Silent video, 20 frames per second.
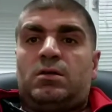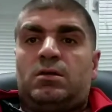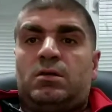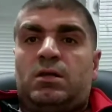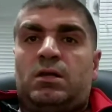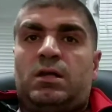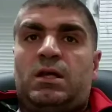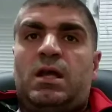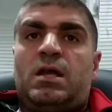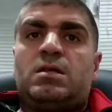
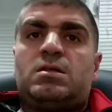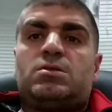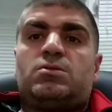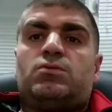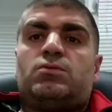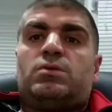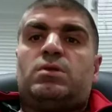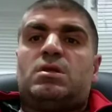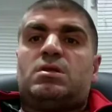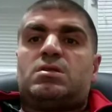against
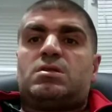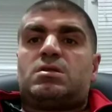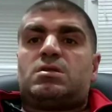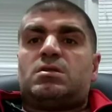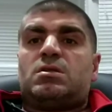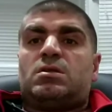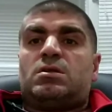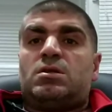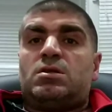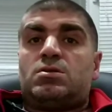these
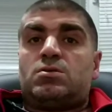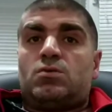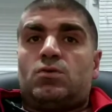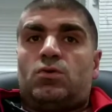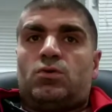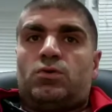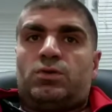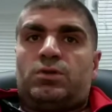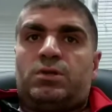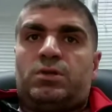
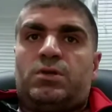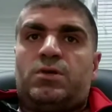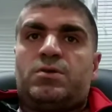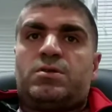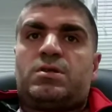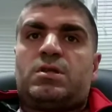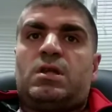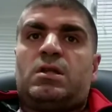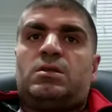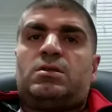
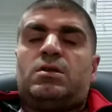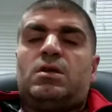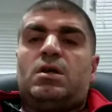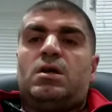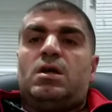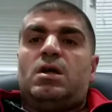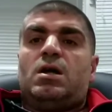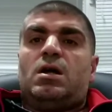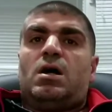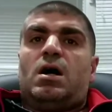disorders, and
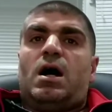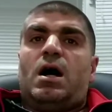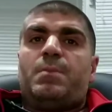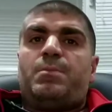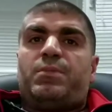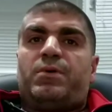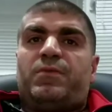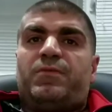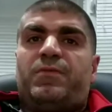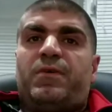
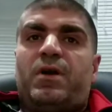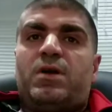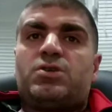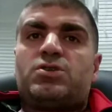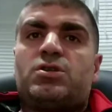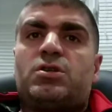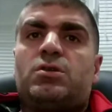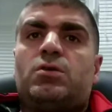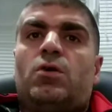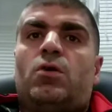
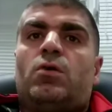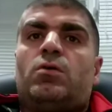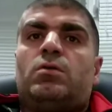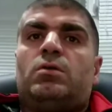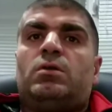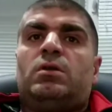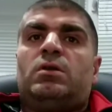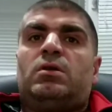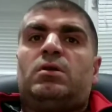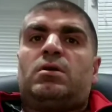hyperfunction or
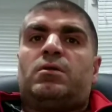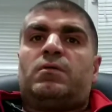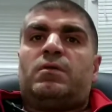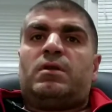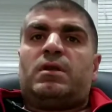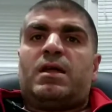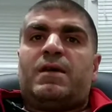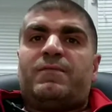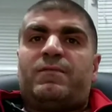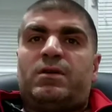
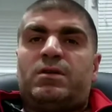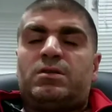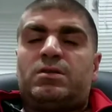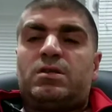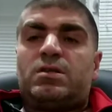relevant